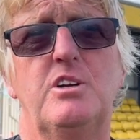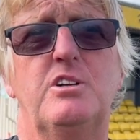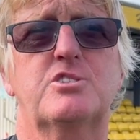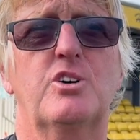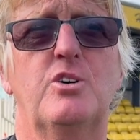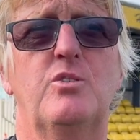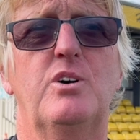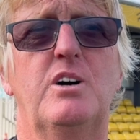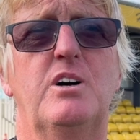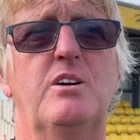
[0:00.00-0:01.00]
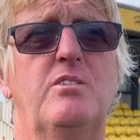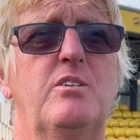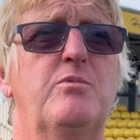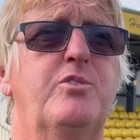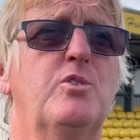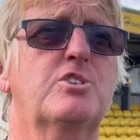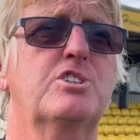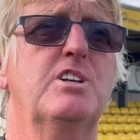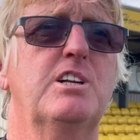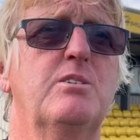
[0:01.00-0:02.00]
So,
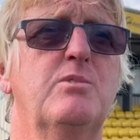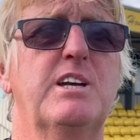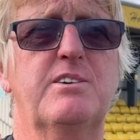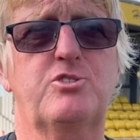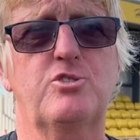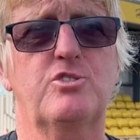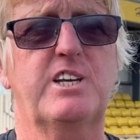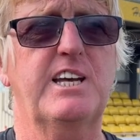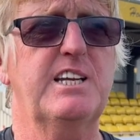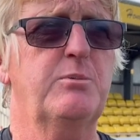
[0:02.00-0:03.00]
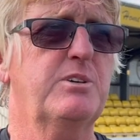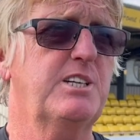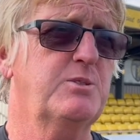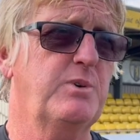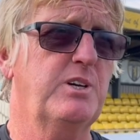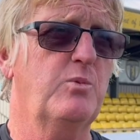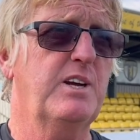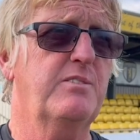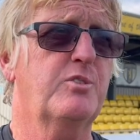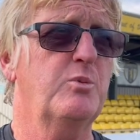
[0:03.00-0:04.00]
unfortunately, we have Sean Kelly, but he's been
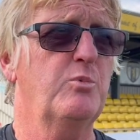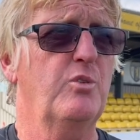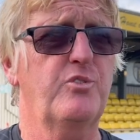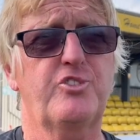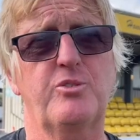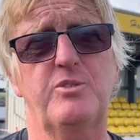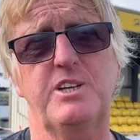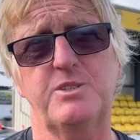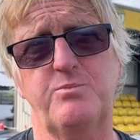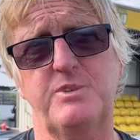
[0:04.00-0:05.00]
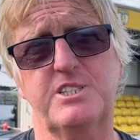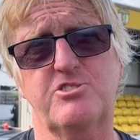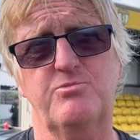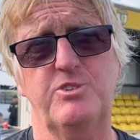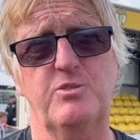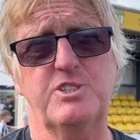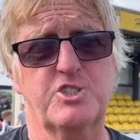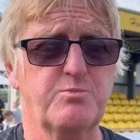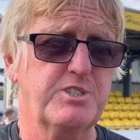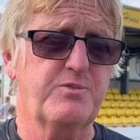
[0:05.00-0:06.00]
away for a month, so he's missed, he's
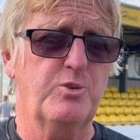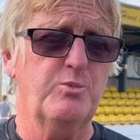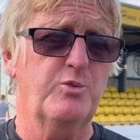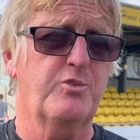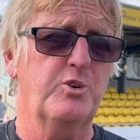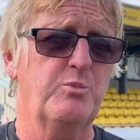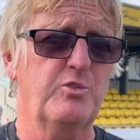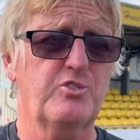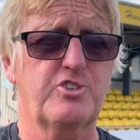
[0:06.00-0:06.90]
just missed football for a month.